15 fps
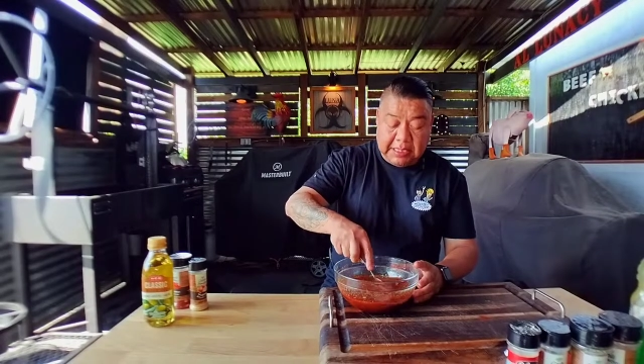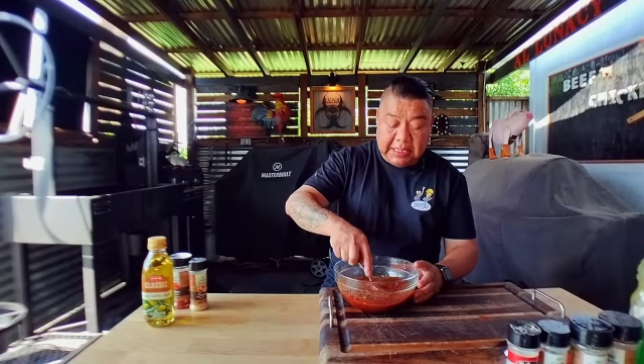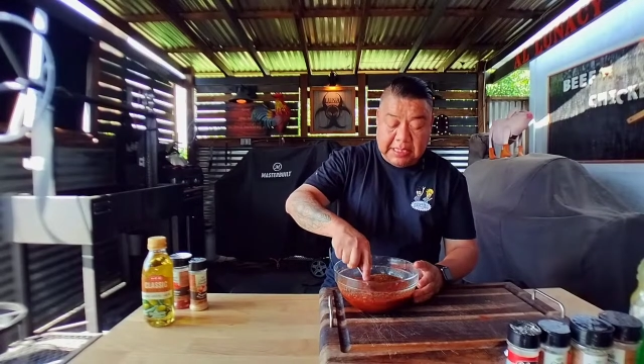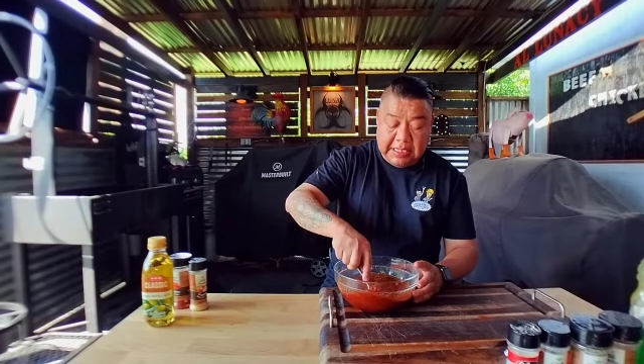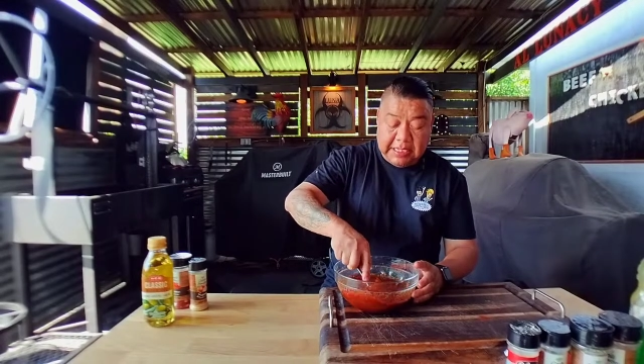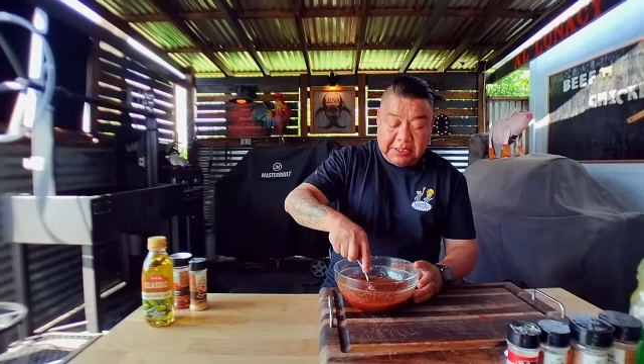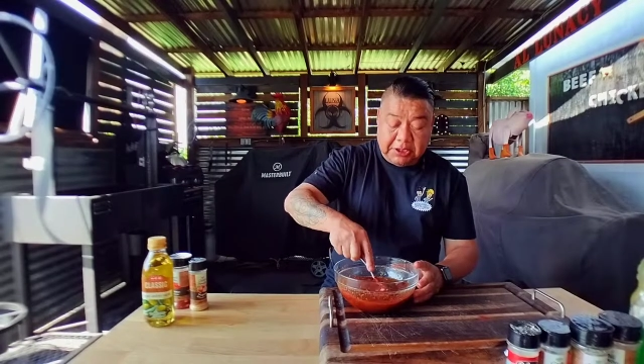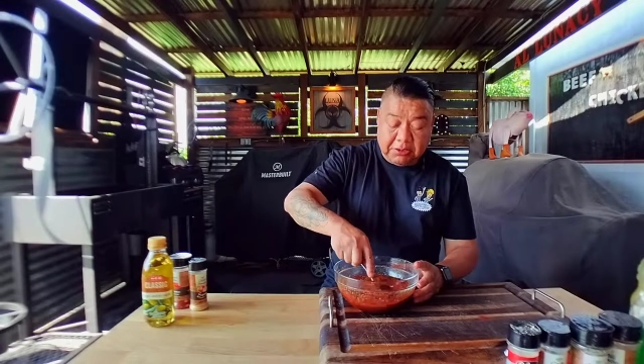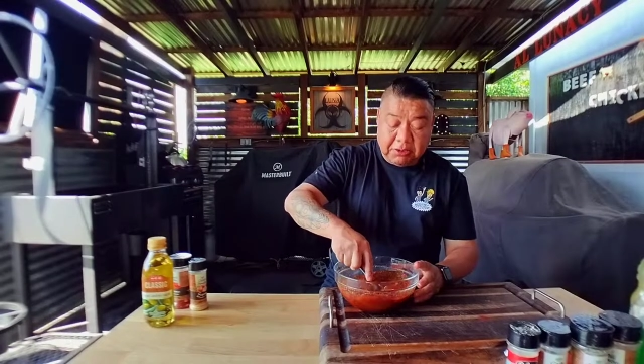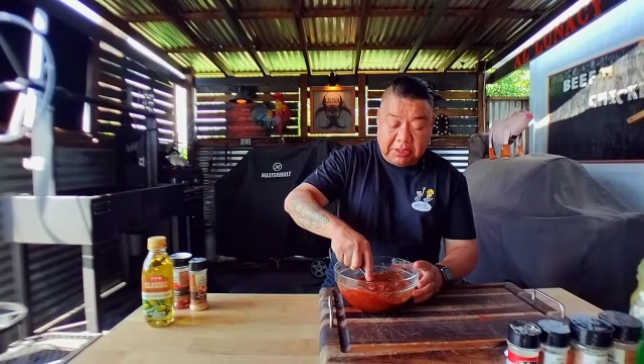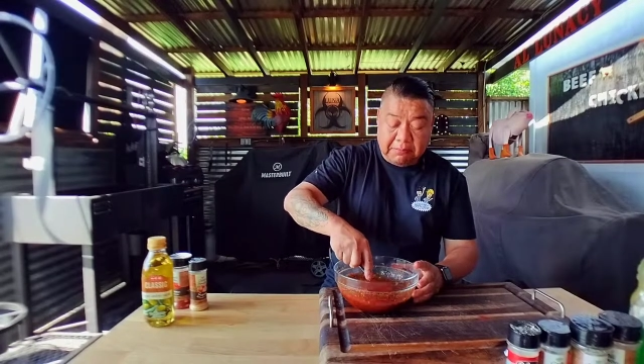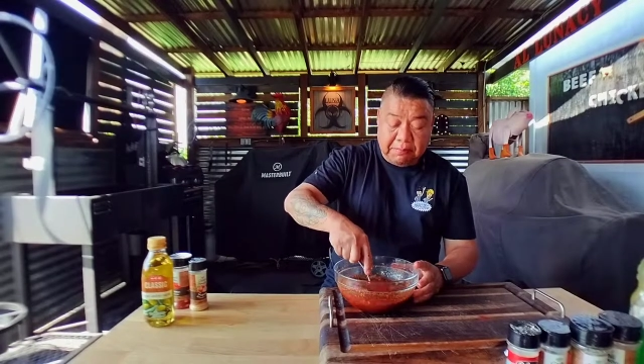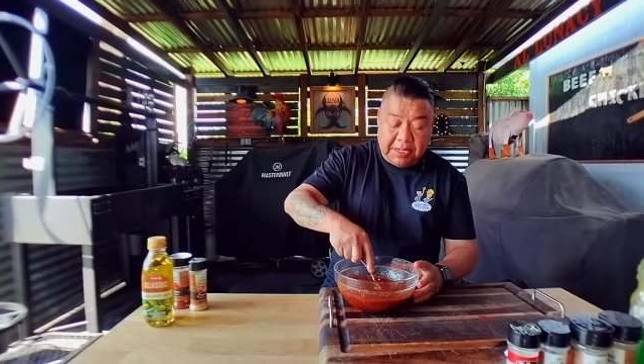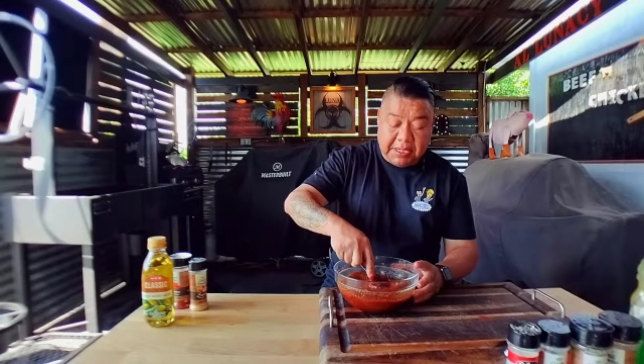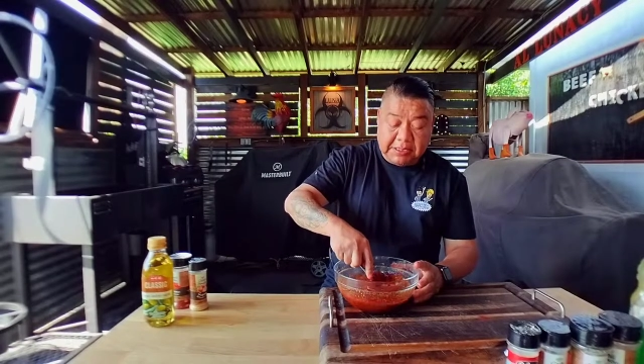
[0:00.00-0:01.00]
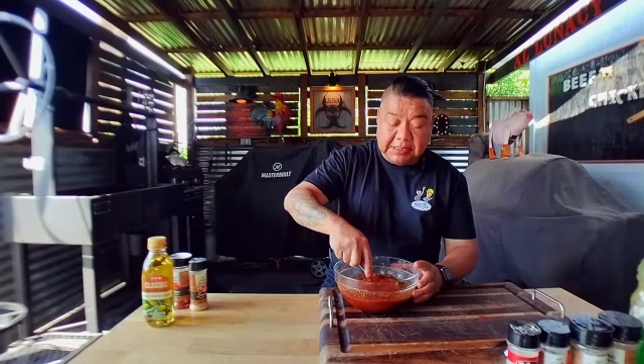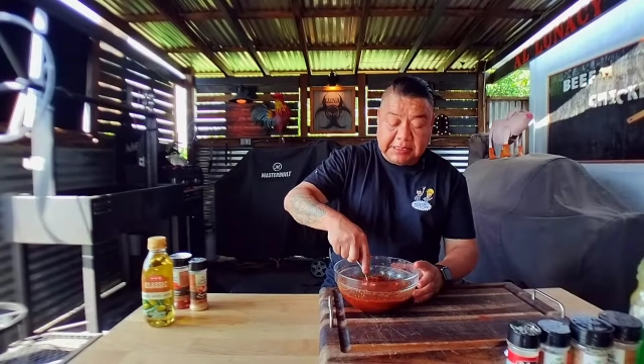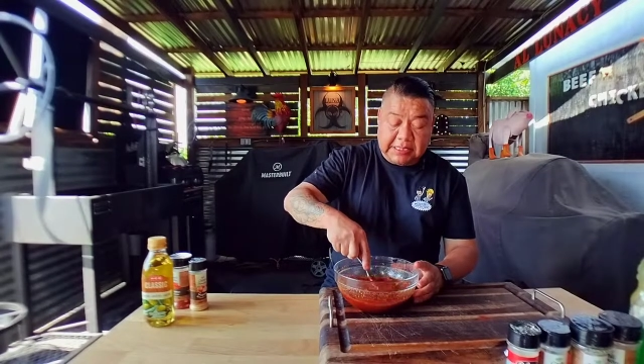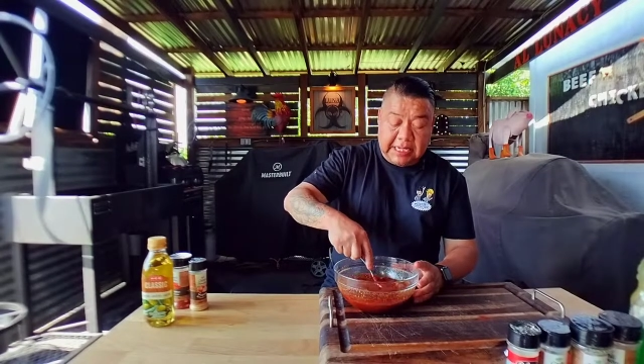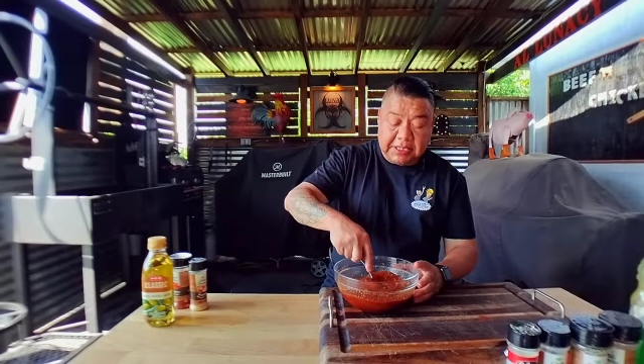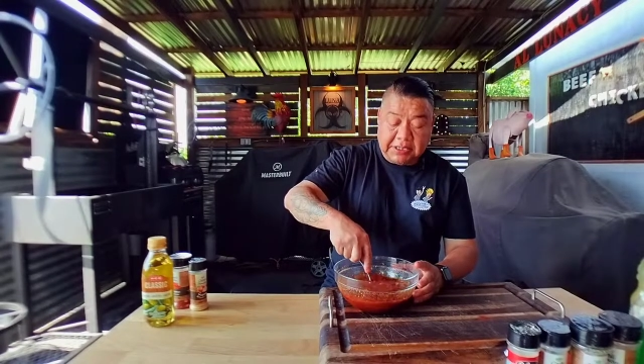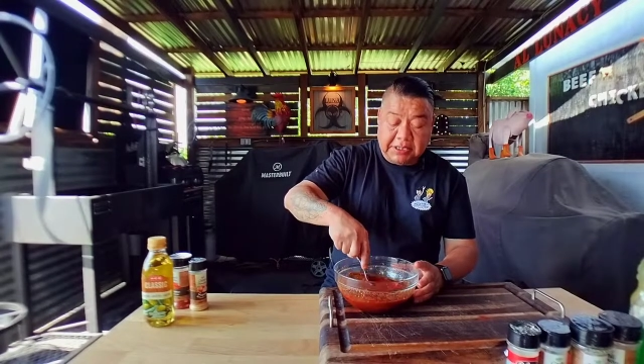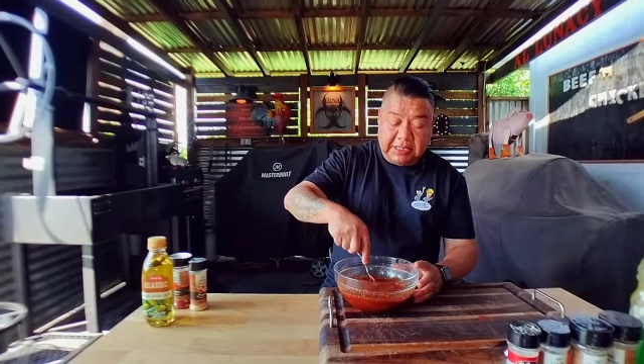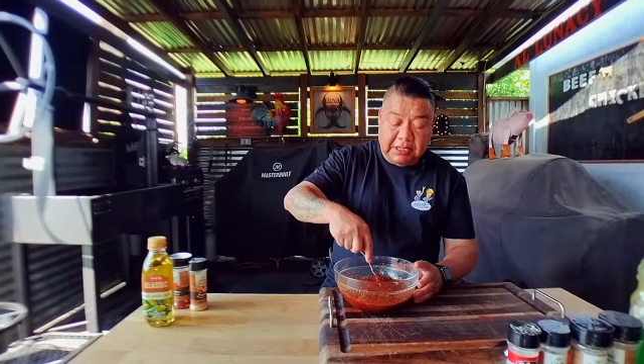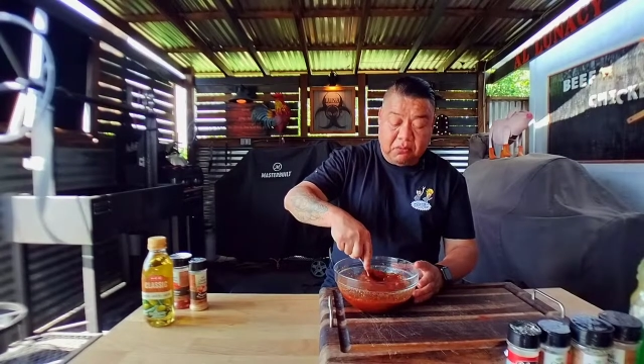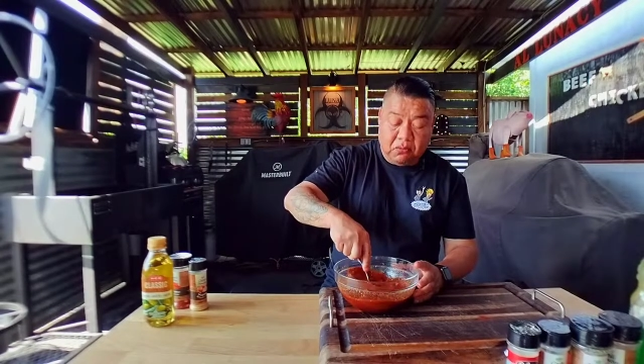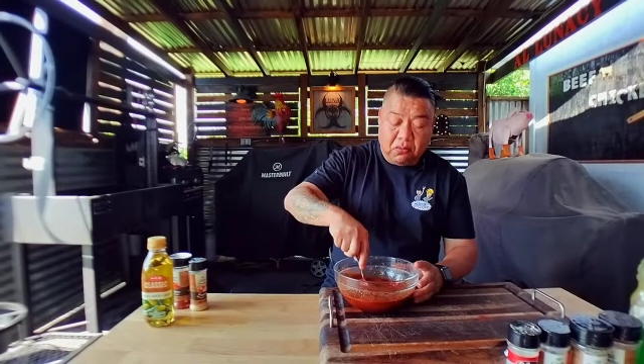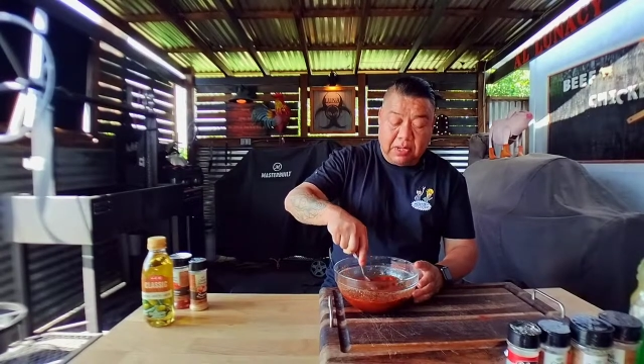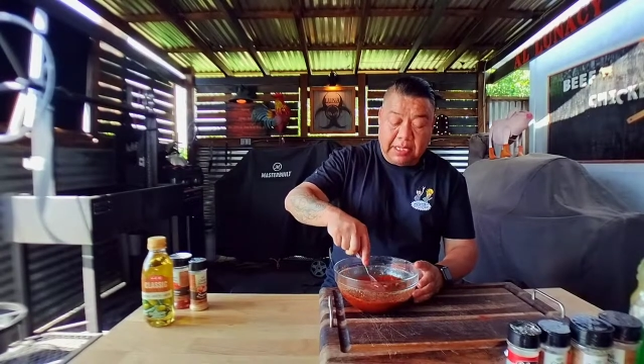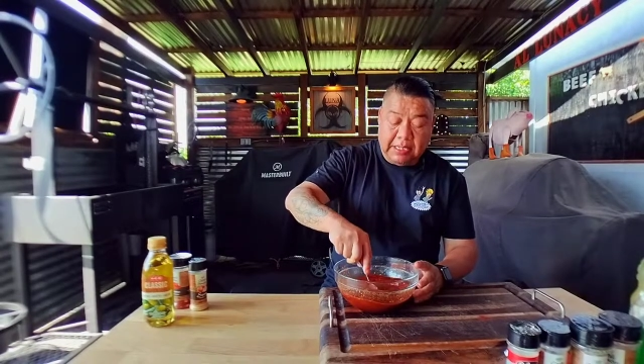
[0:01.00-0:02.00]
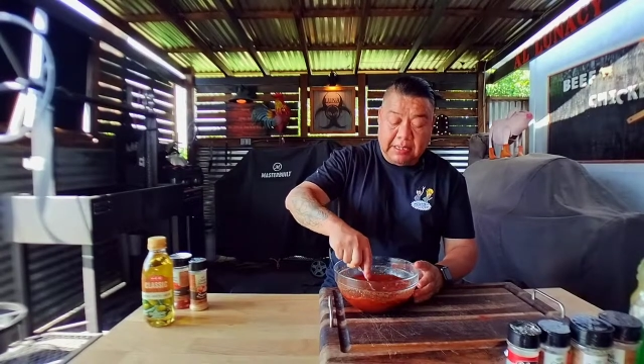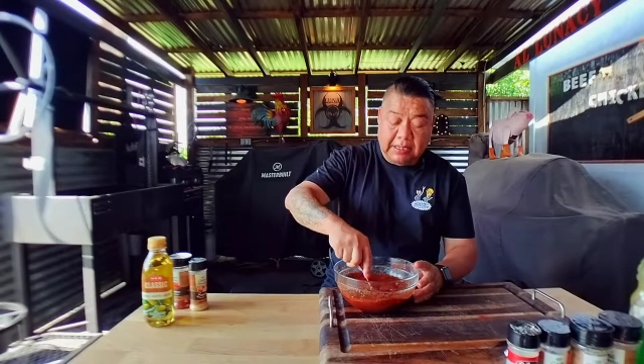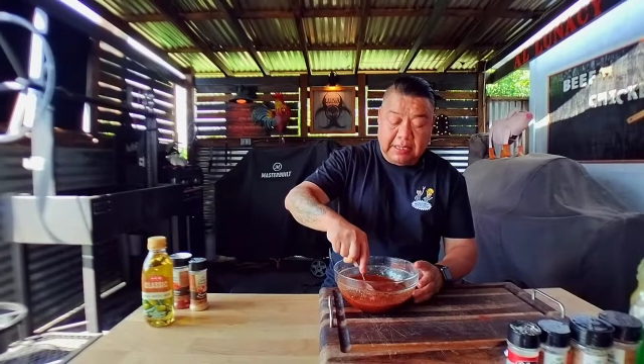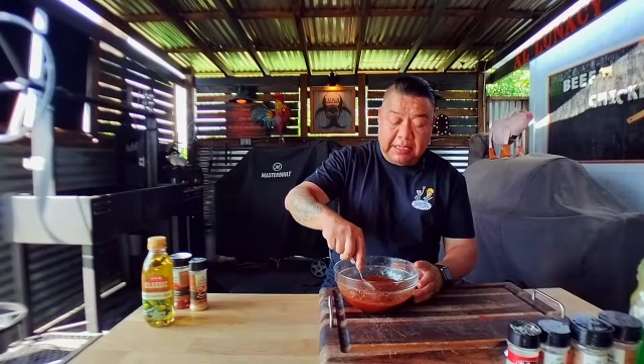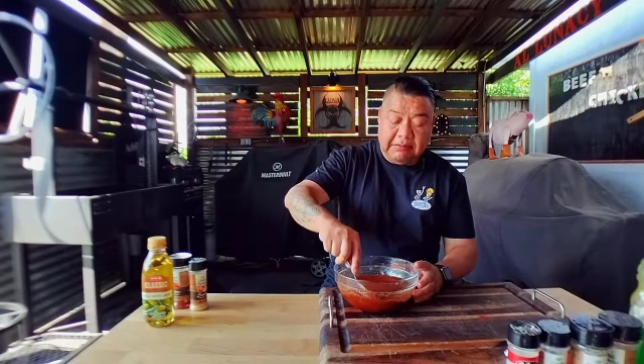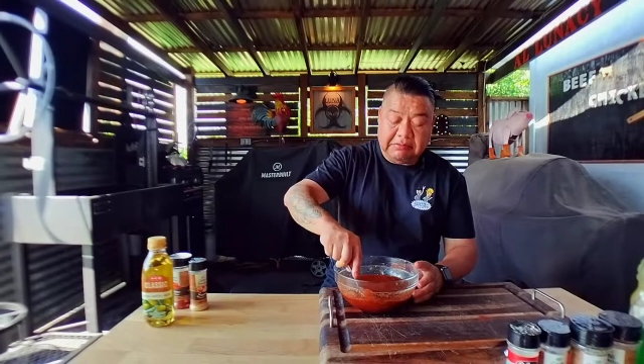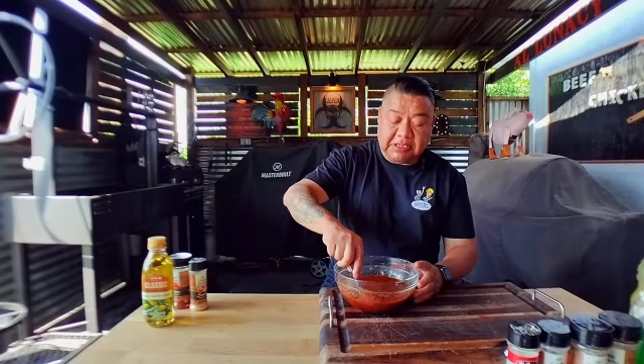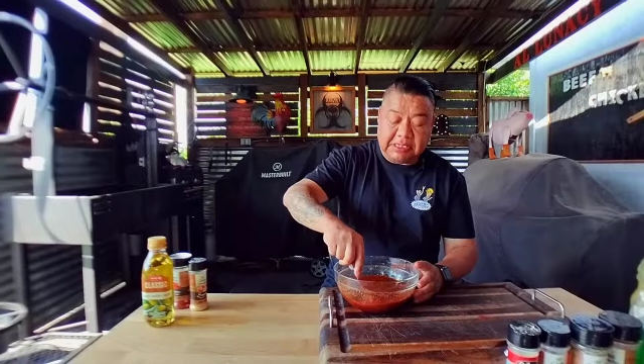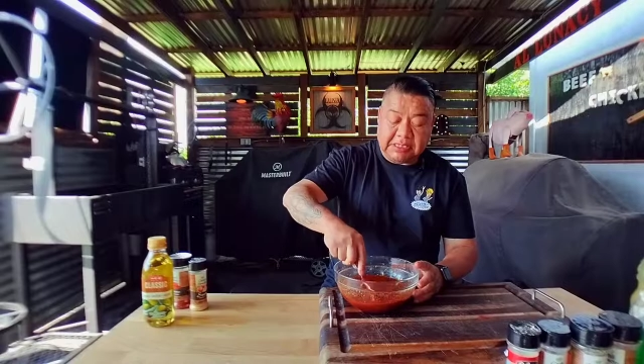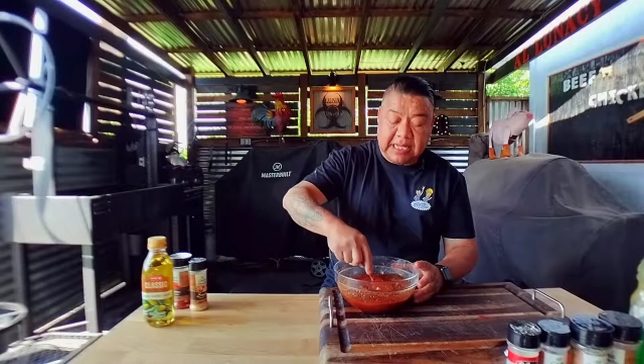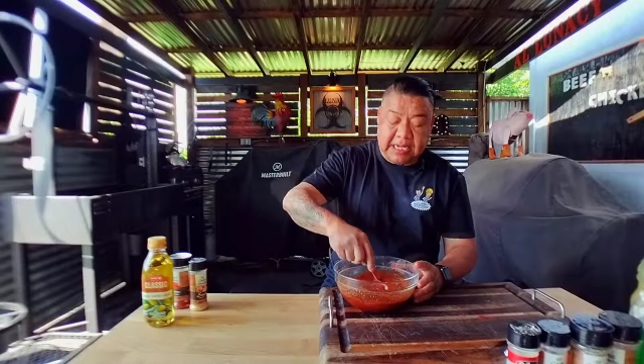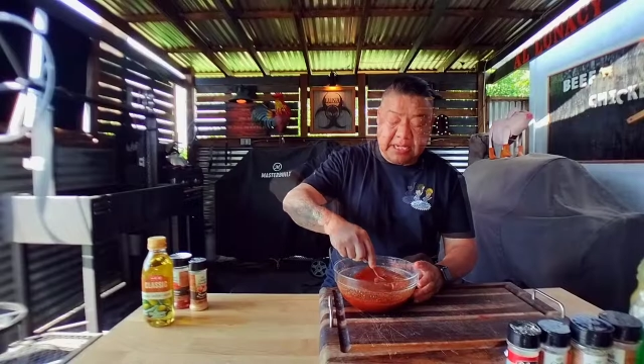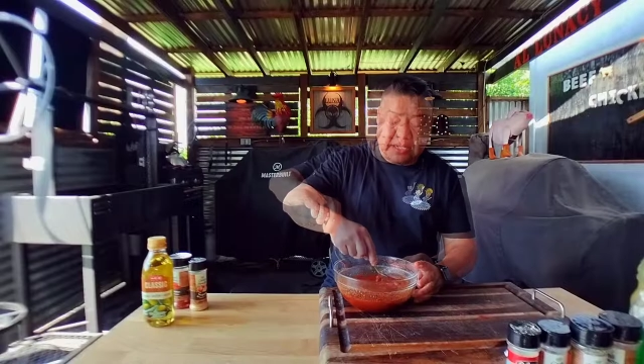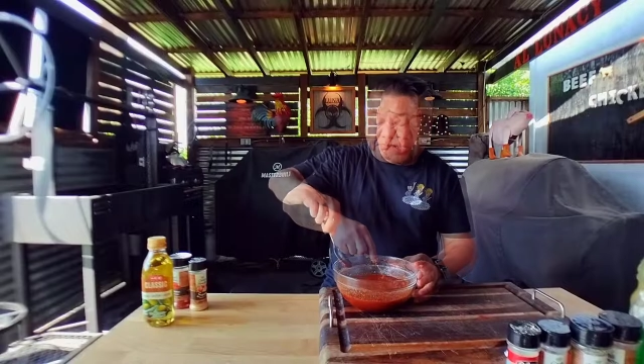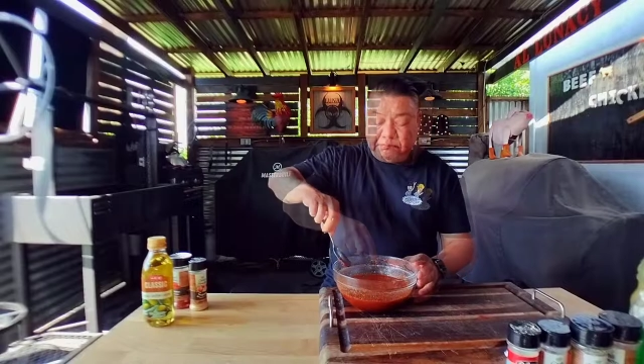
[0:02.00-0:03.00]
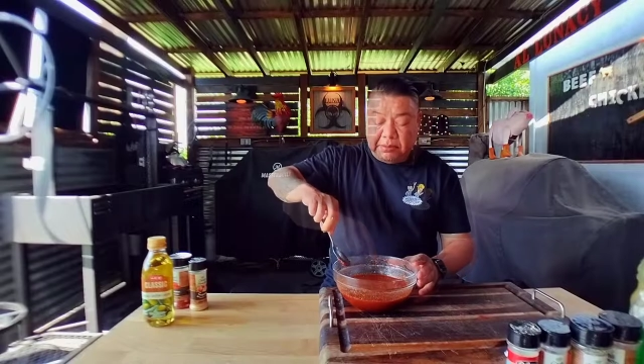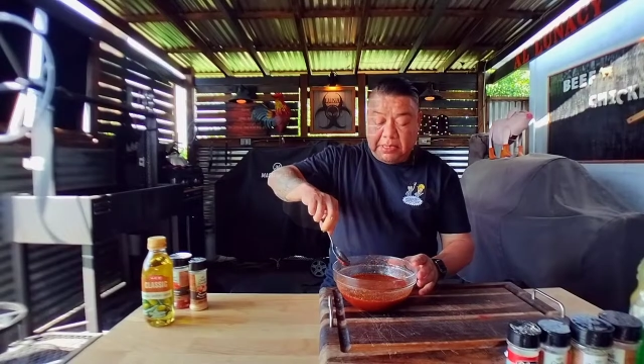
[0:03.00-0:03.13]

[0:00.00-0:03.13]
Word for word: and the anchote paste is actually what gives us um, that color.